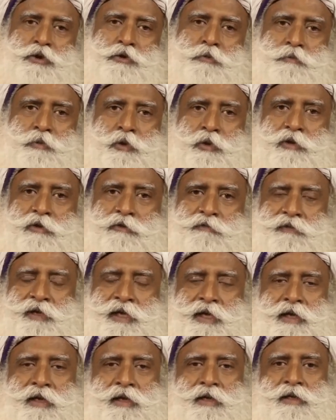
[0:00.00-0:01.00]
2.25
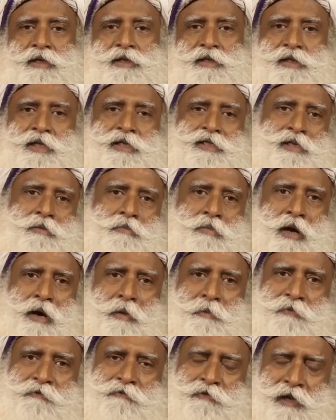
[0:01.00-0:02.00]
acres, there's a
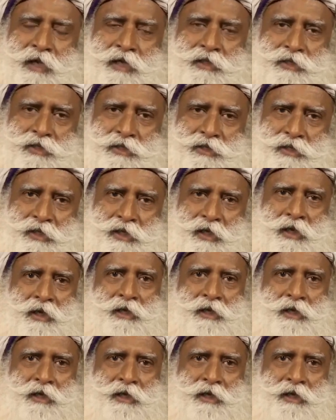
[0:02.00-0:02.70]
barbed fence,